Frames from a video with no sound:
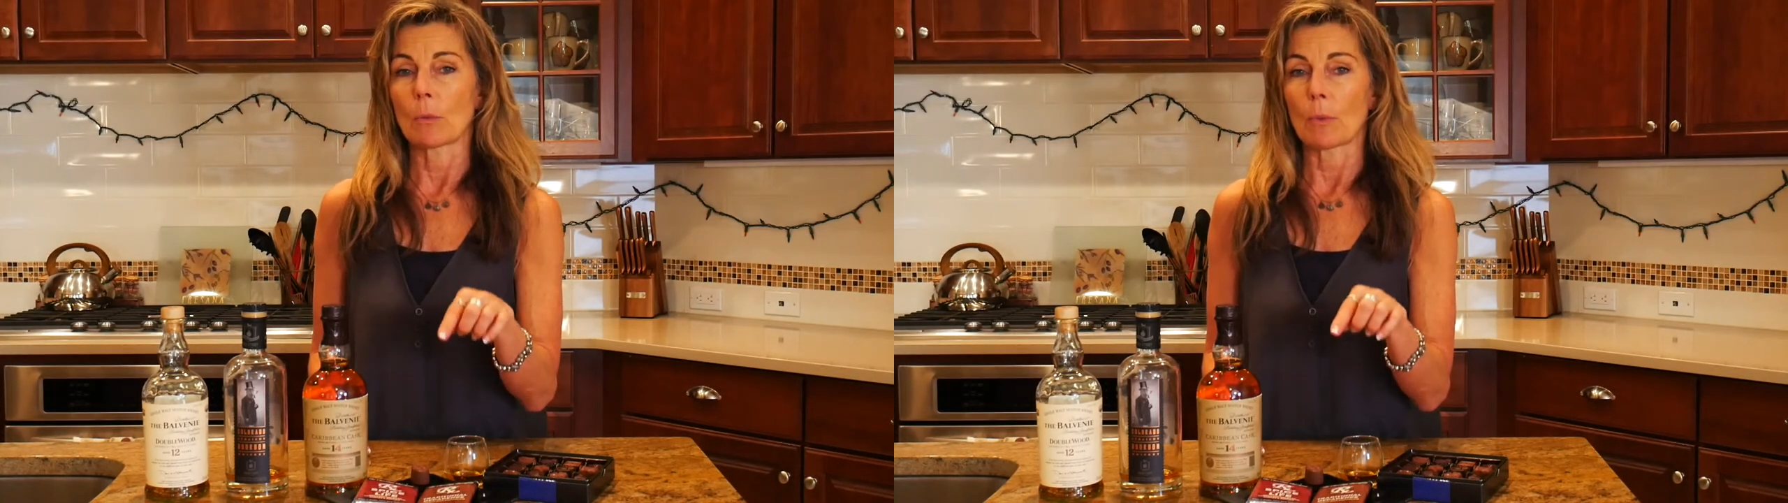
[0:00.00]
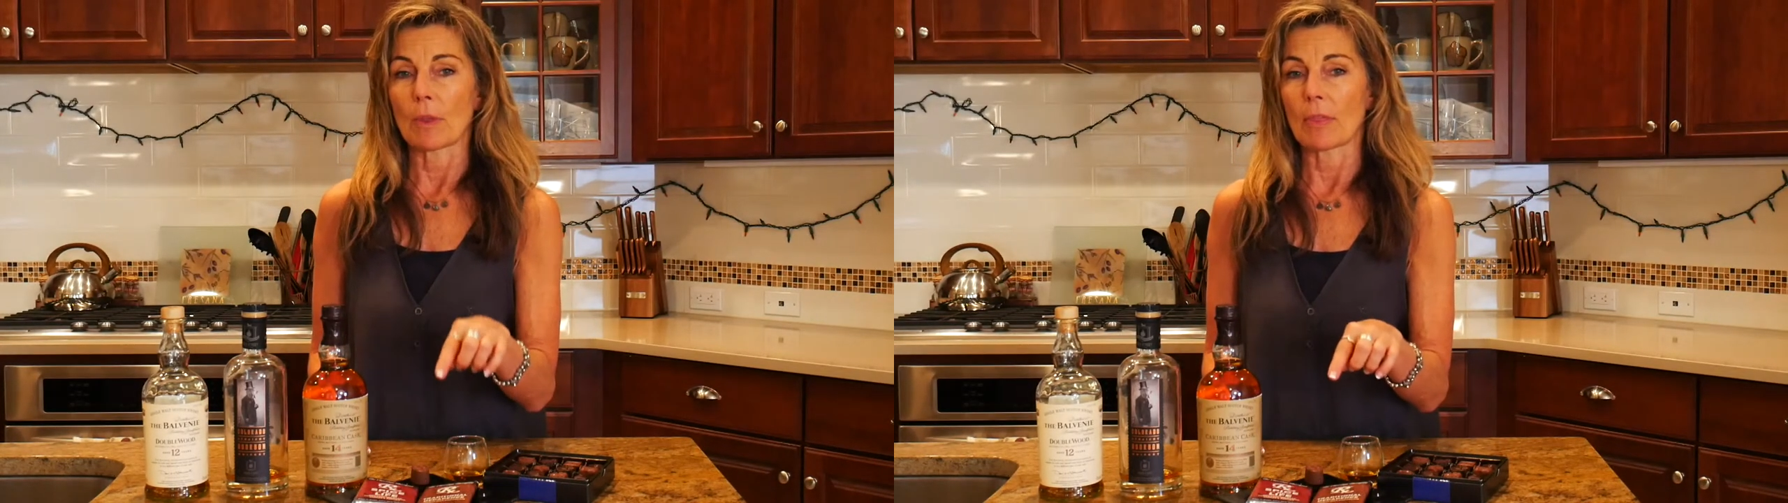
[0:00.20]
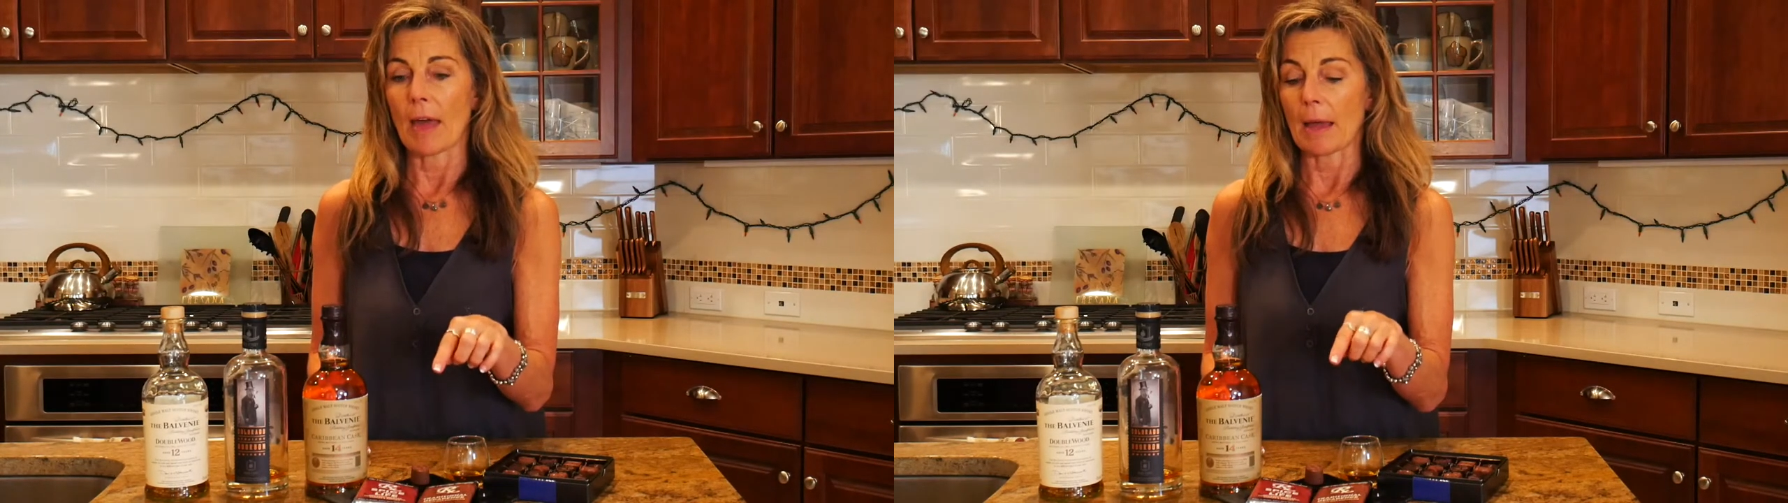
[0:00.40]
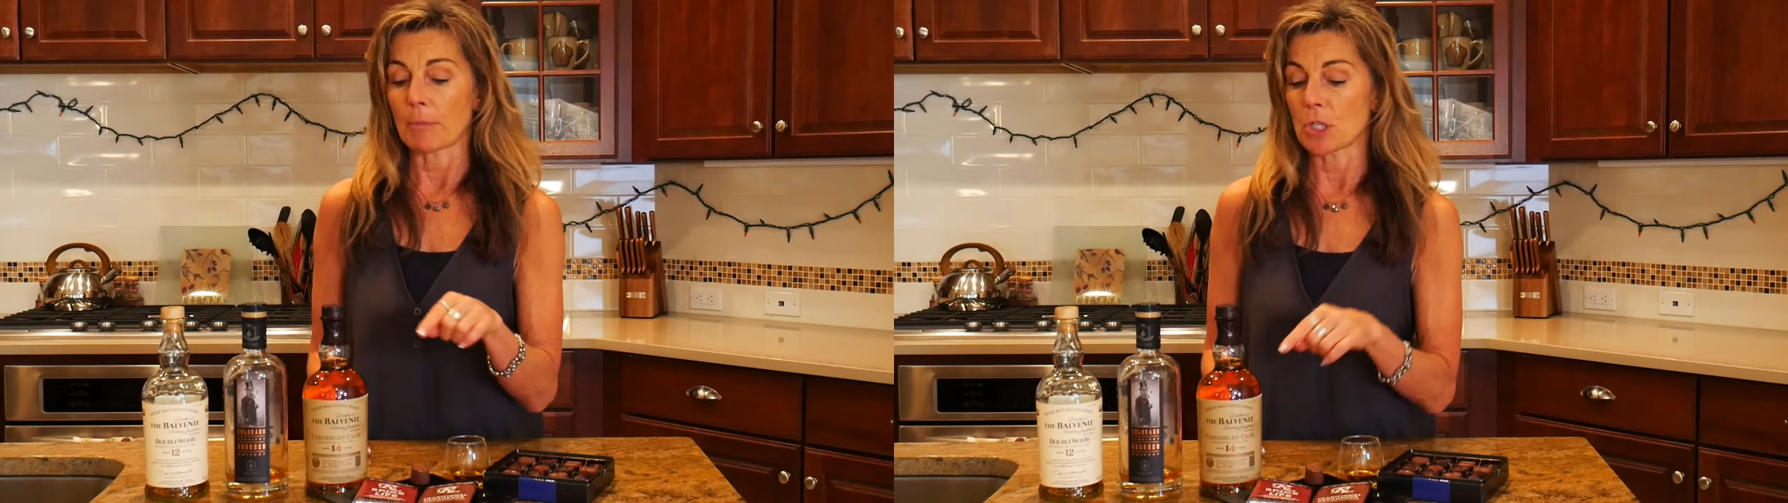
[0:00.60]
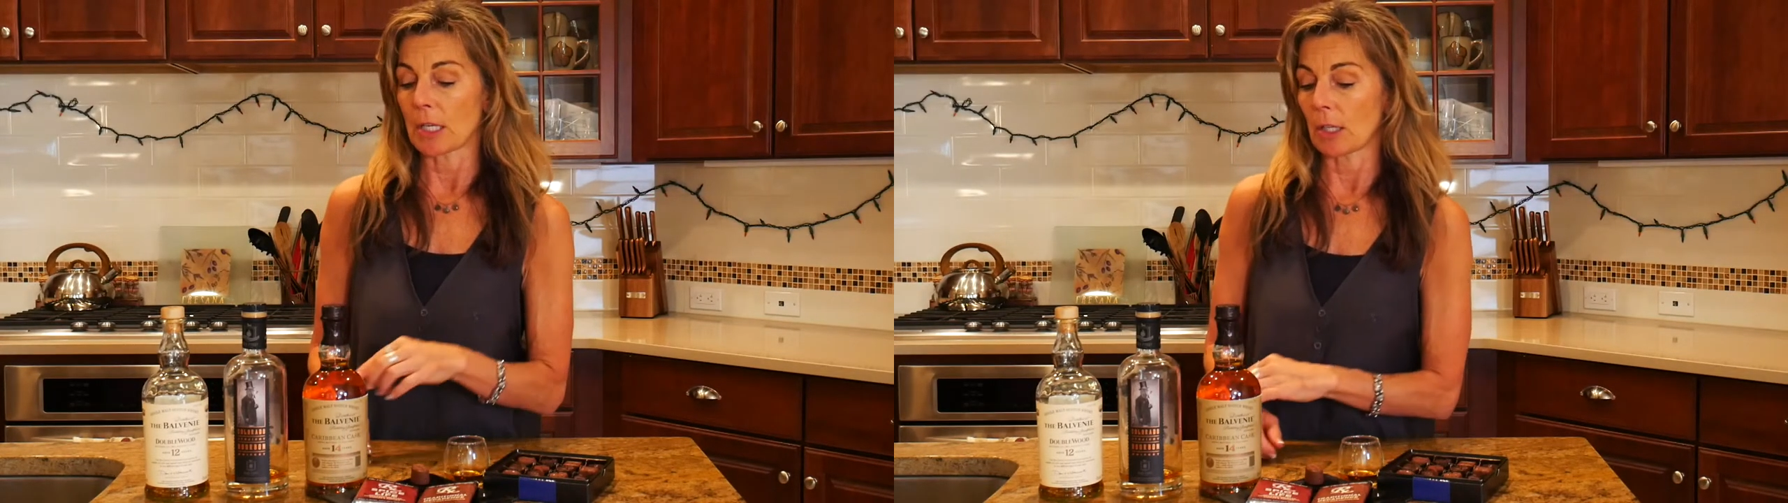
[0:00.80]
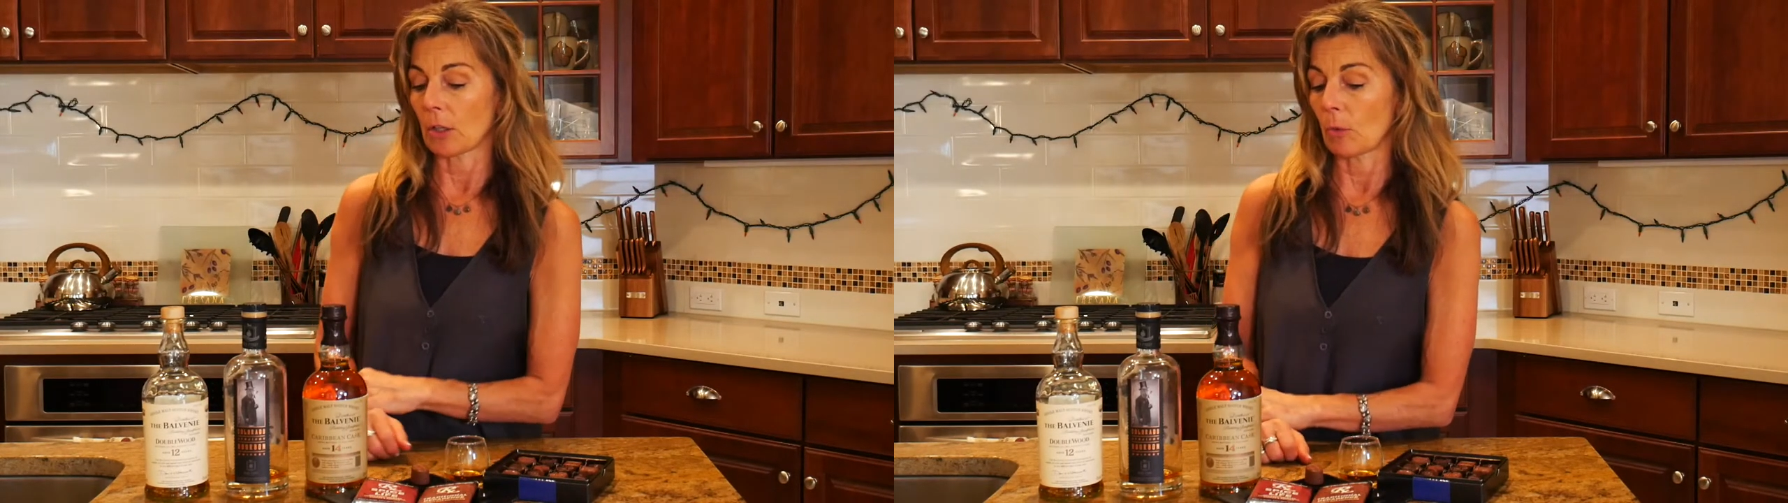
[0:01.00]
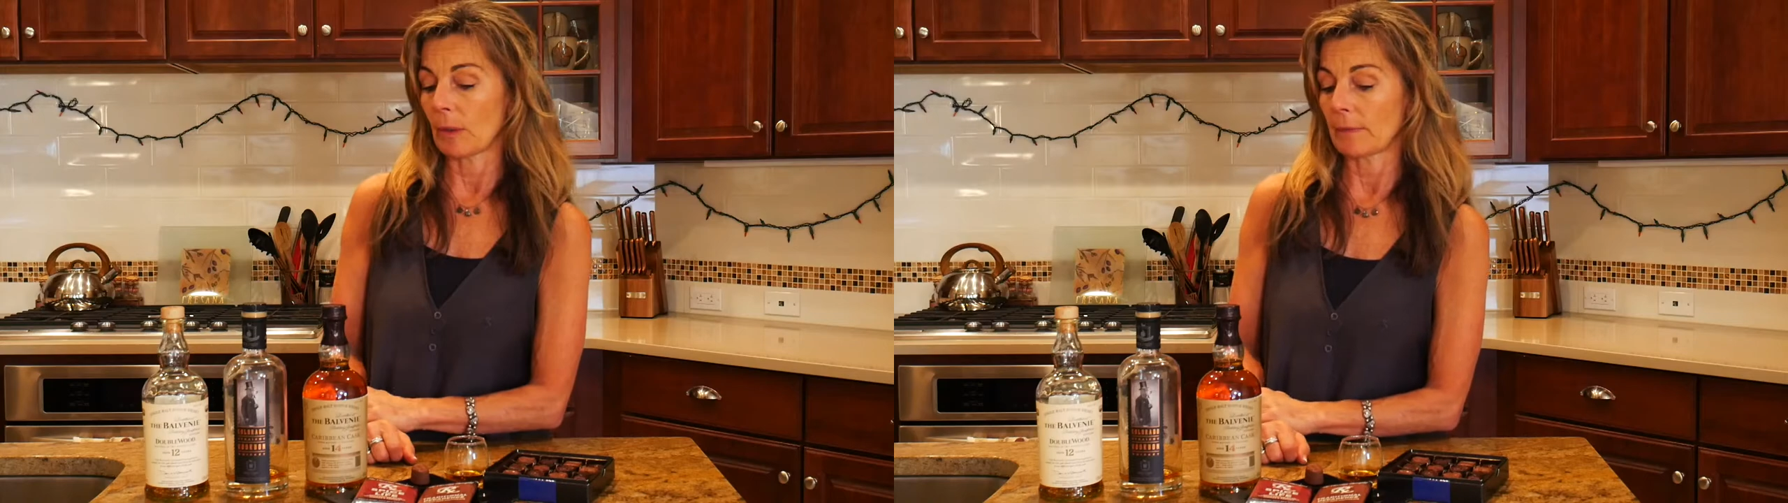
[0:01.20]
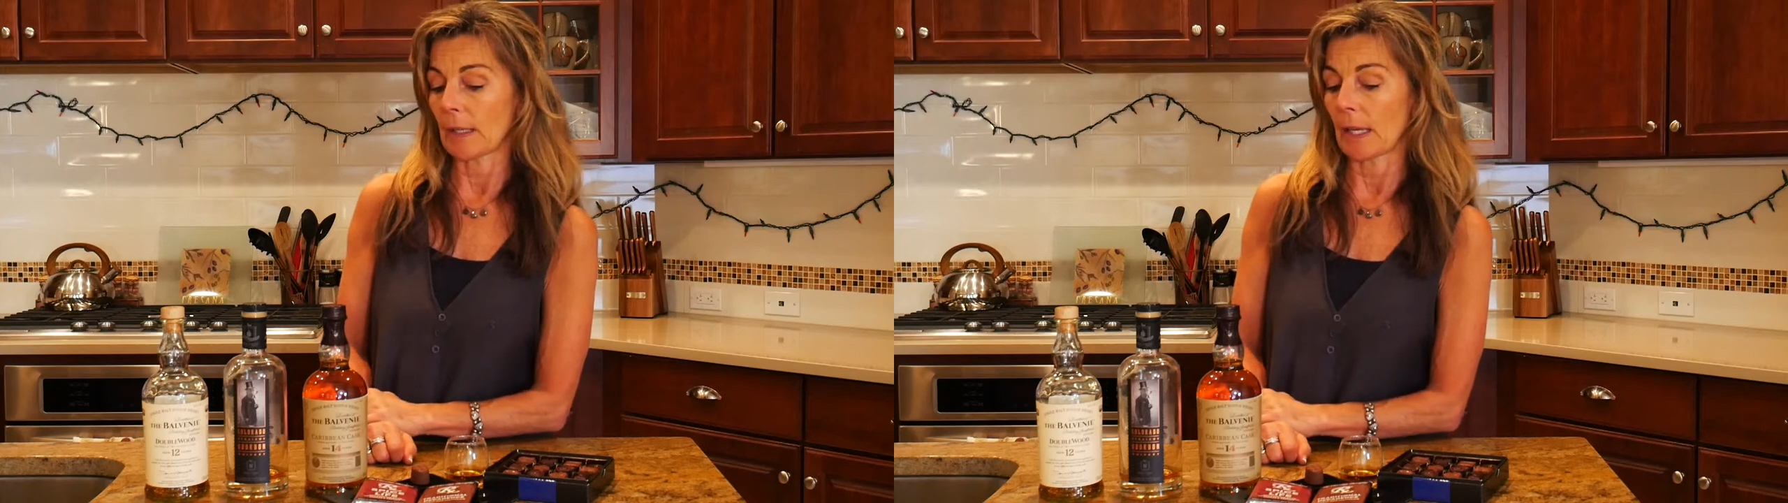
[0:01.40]
with that particular
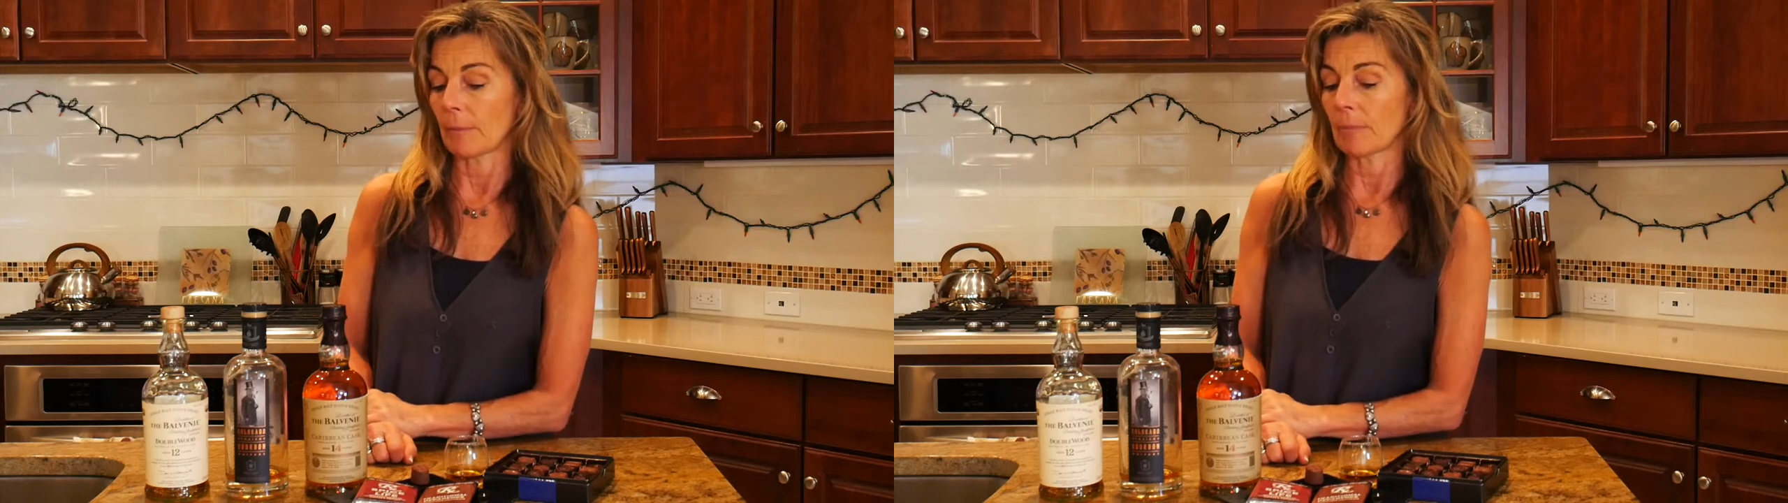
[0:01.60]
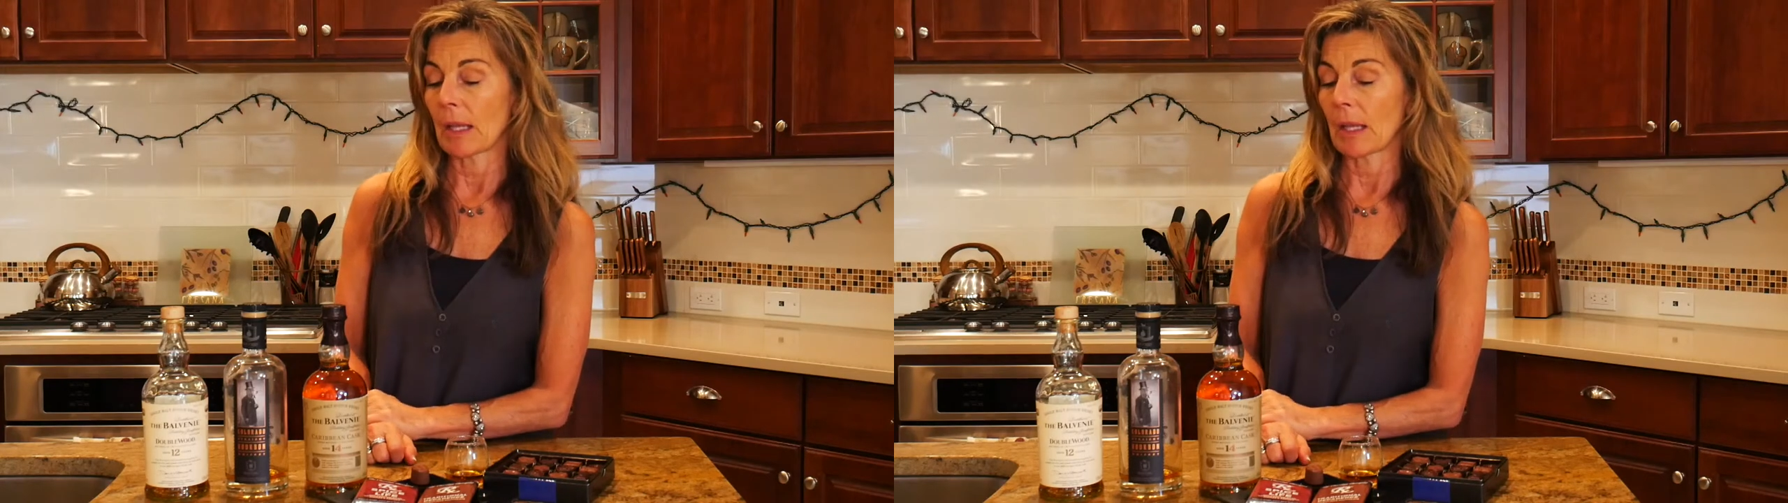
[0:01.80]
whiskey.